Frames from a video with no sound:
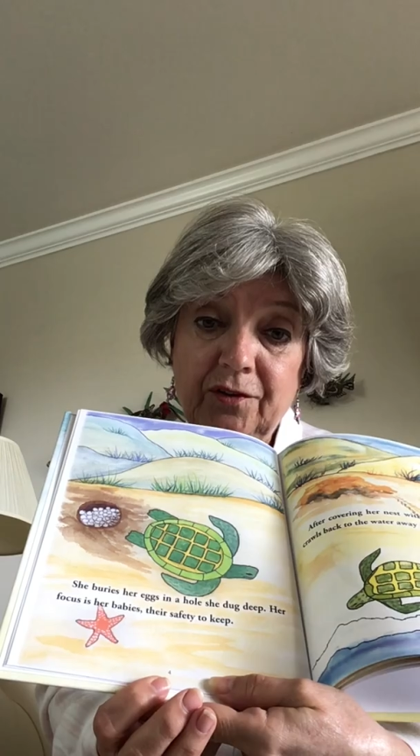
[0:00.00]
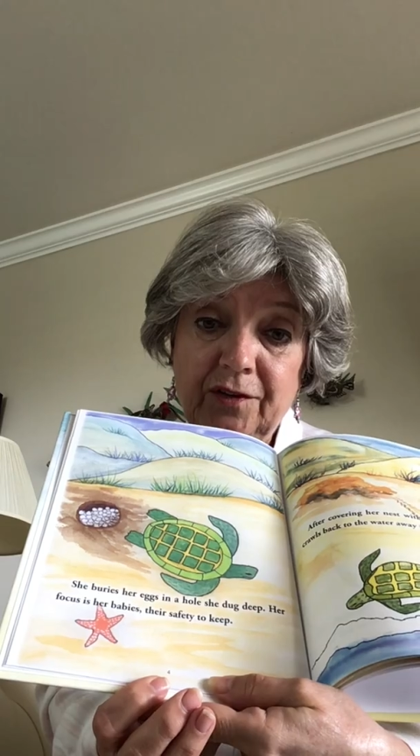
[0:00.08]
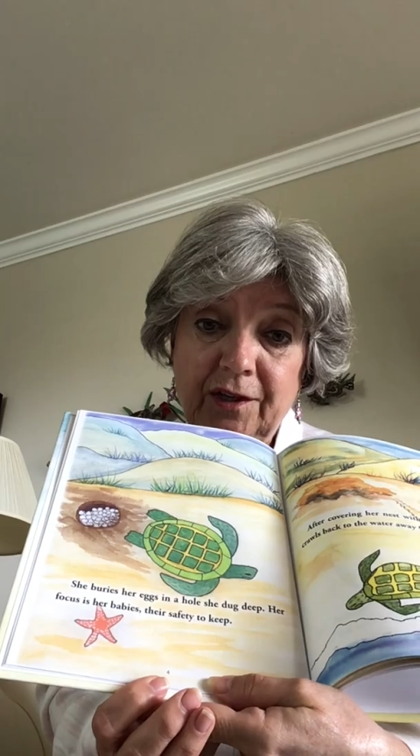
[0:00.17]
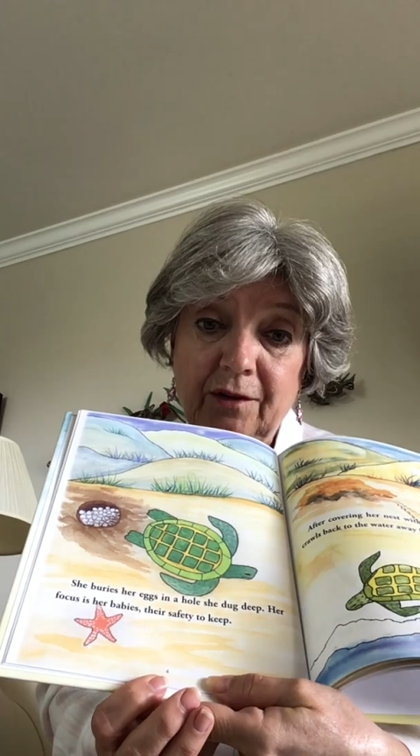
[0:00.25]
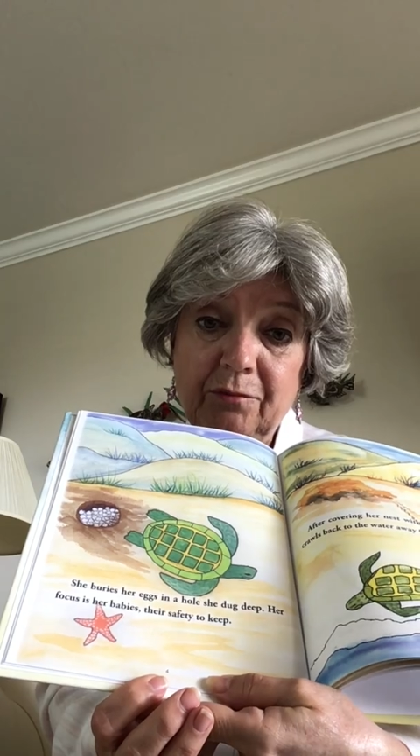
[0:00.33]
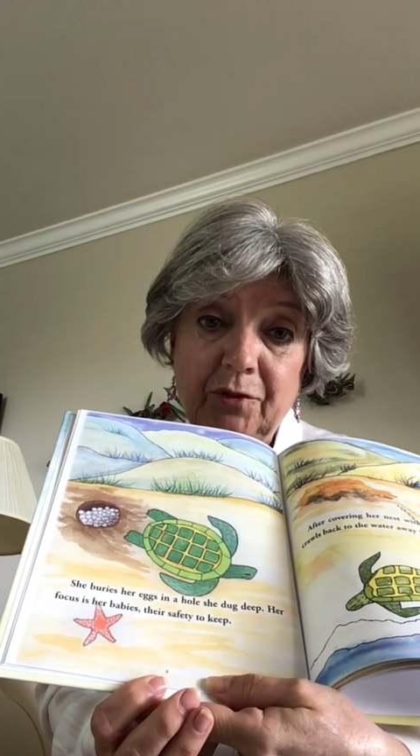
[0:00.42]

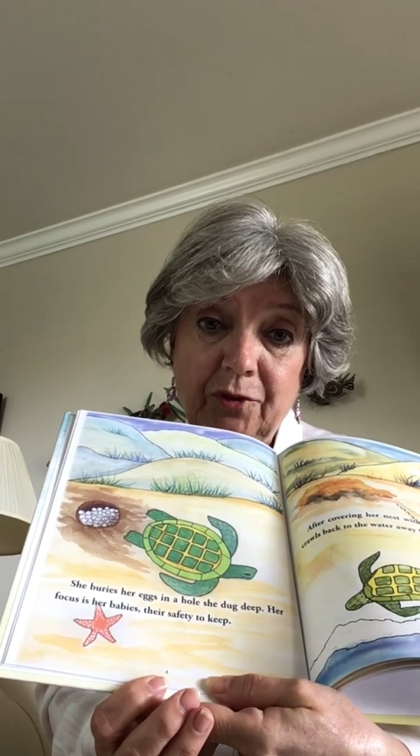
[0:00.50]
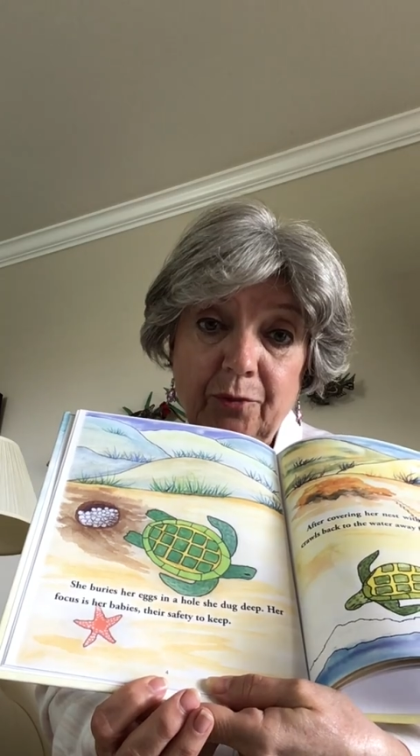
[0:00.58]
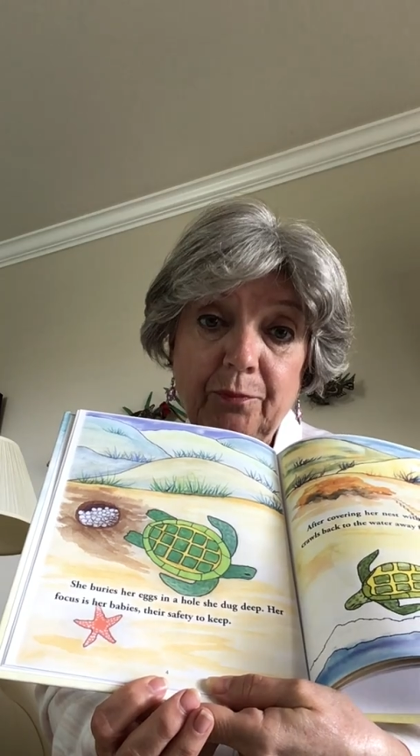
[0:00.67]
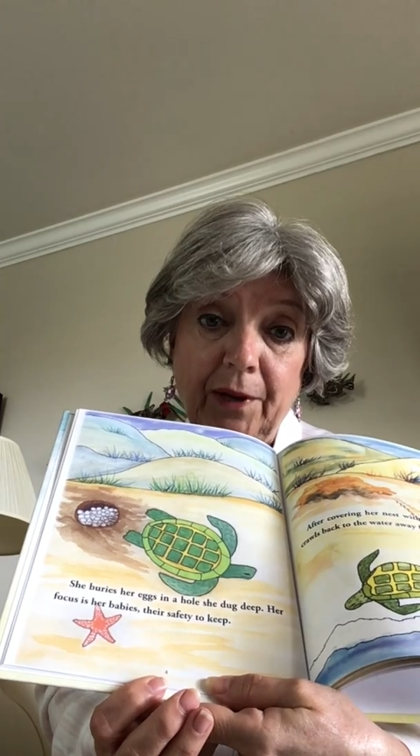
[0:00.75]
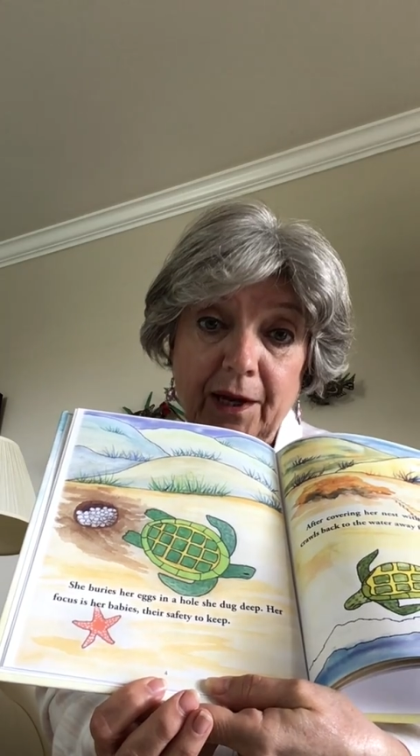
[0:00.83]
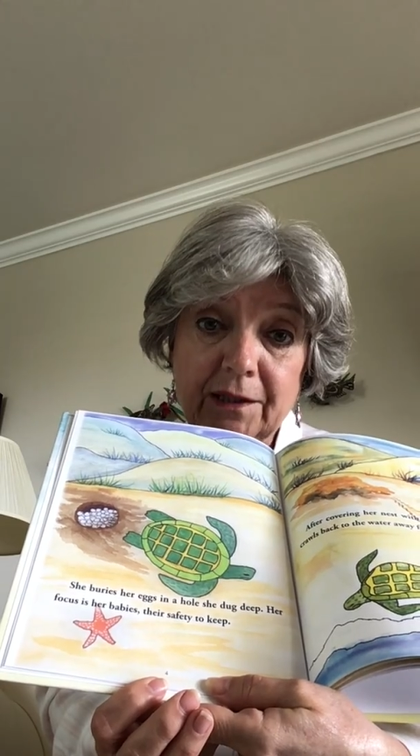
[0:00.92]
dig it with her
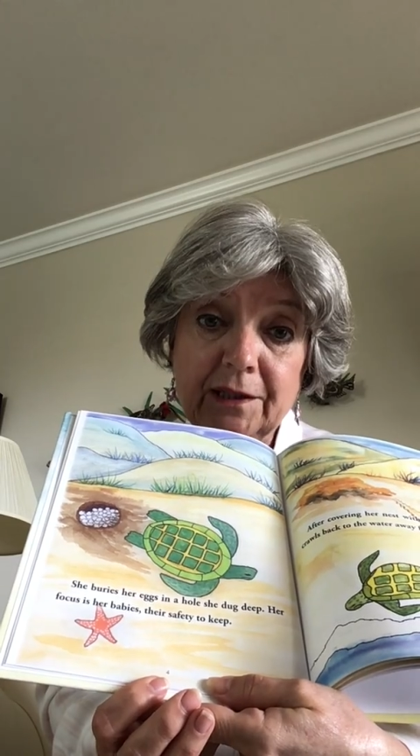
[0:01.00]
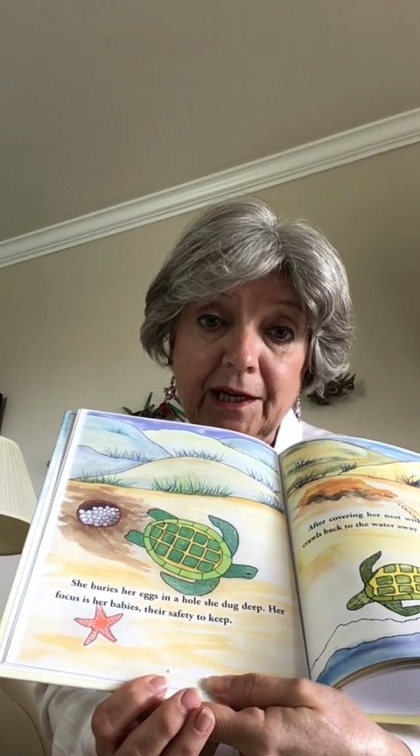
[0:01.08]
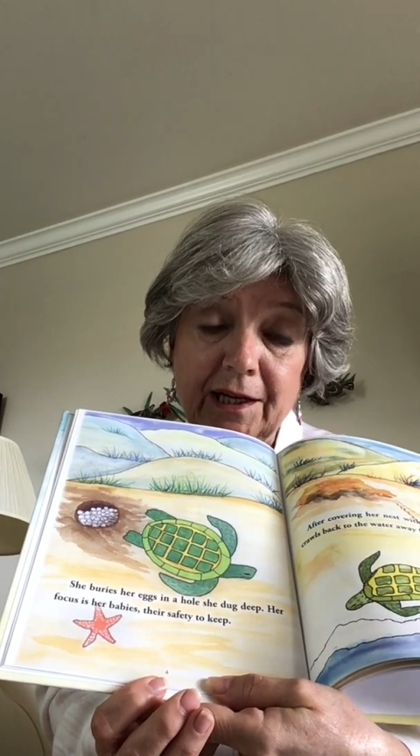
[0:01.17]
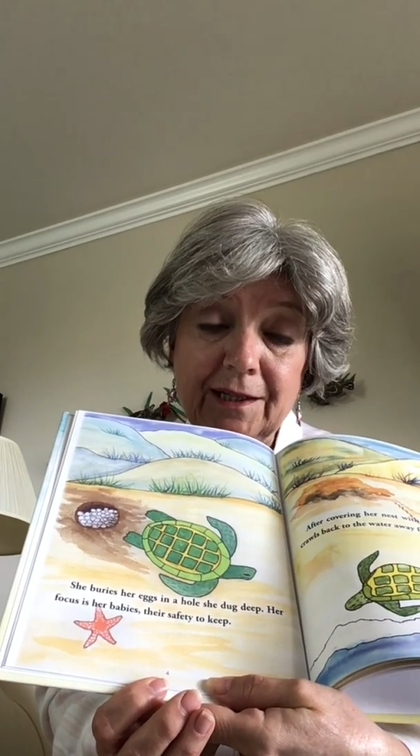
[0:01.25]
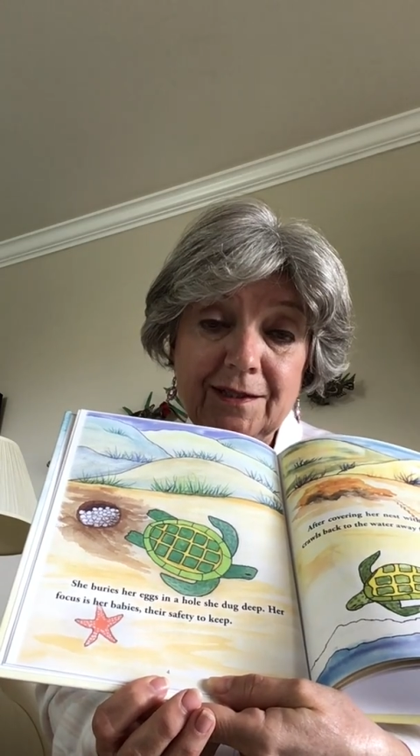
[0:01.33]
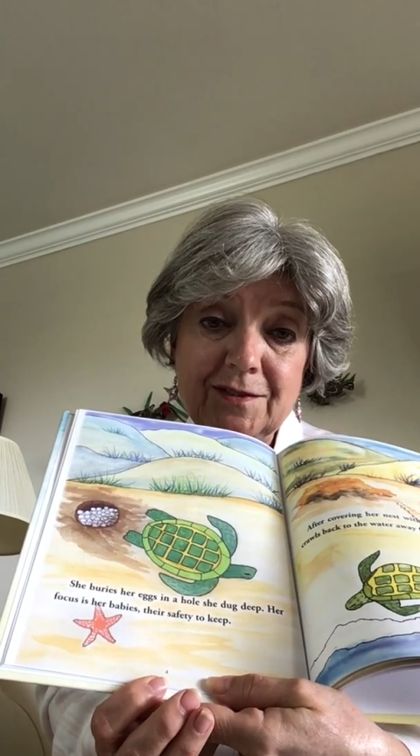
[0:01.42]
back
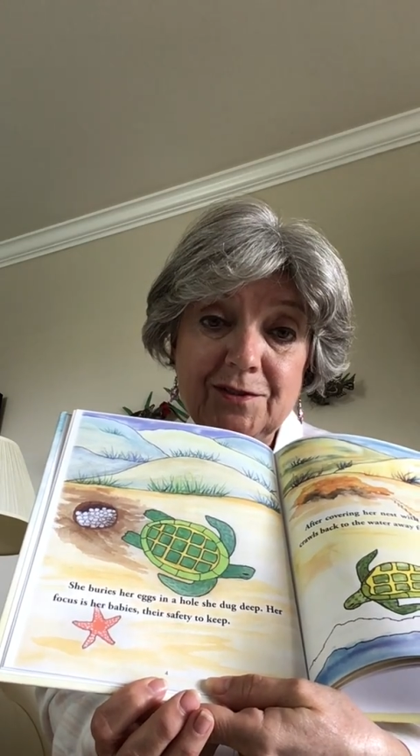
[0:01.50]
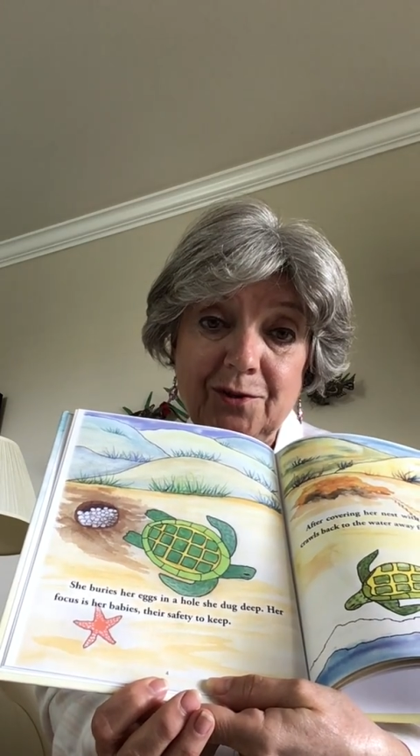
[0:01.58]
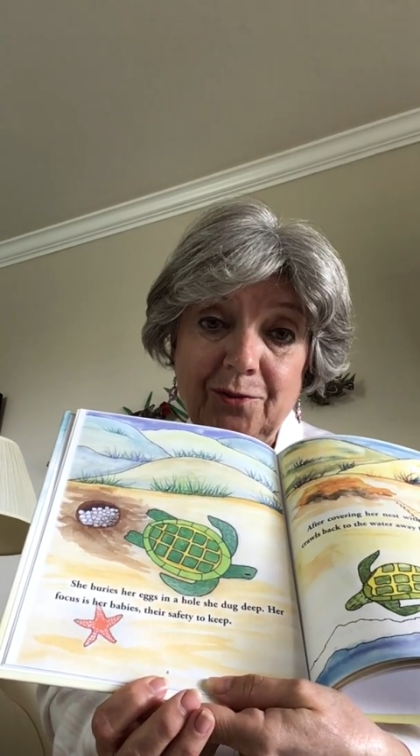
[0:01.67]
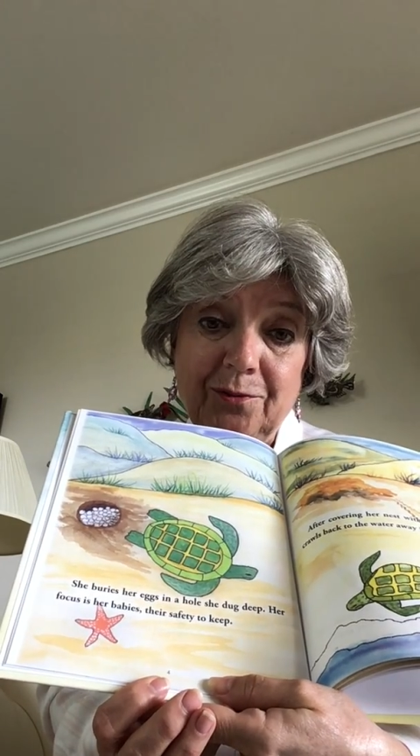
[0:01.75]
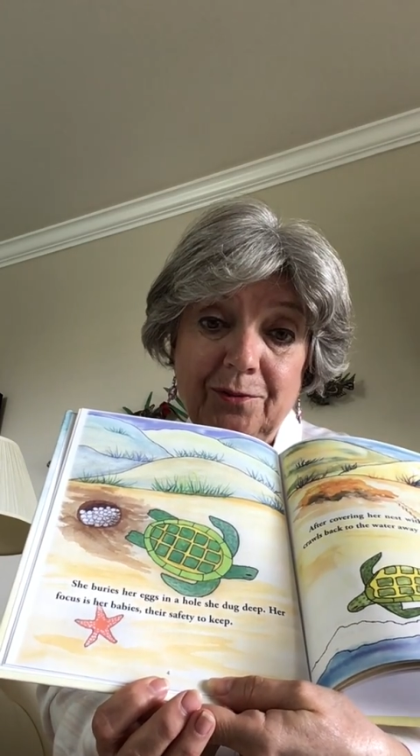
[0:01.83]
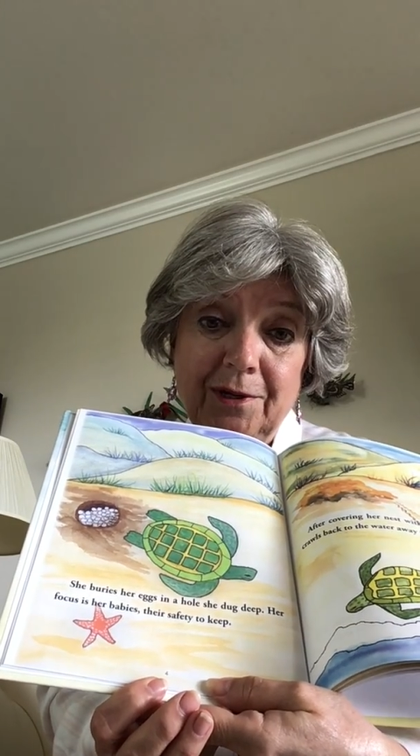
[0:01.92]
legs.
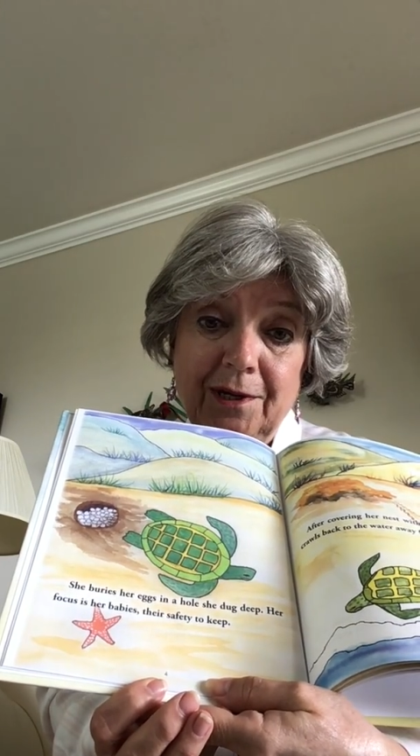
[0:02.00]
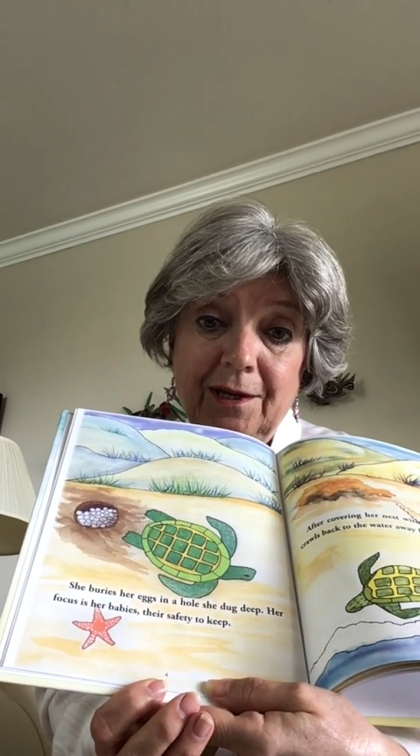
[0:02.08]
So